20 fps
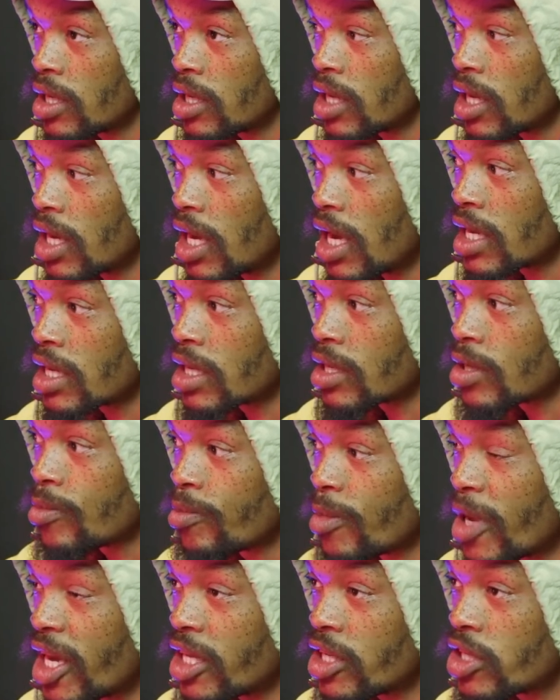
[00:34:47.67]
and
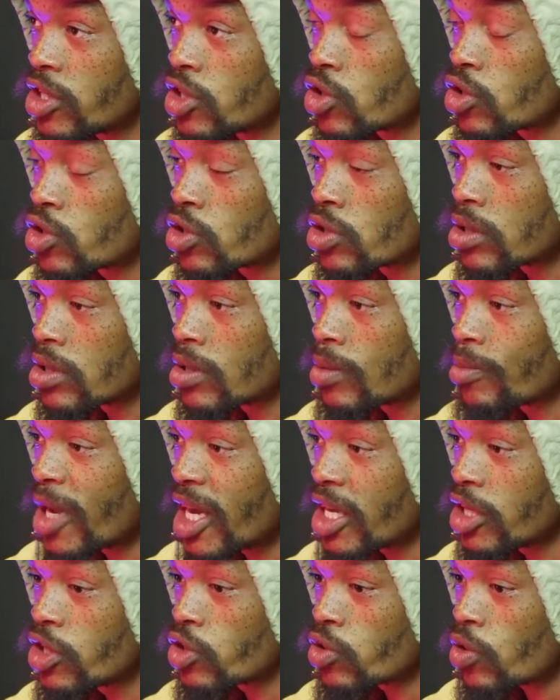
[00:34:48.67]
made
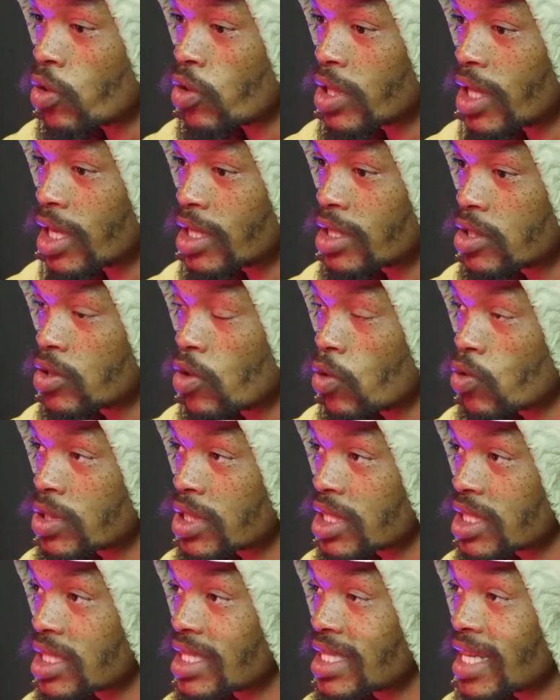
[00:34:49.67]
sure that those
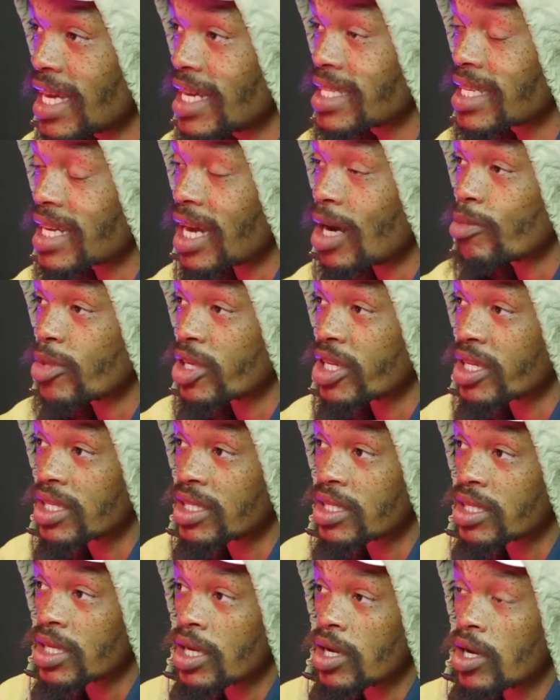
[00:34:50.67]
state
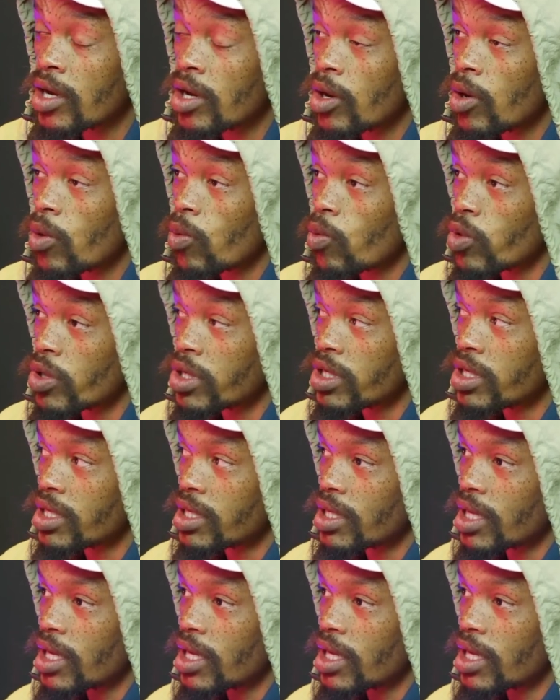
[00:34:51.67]
companies would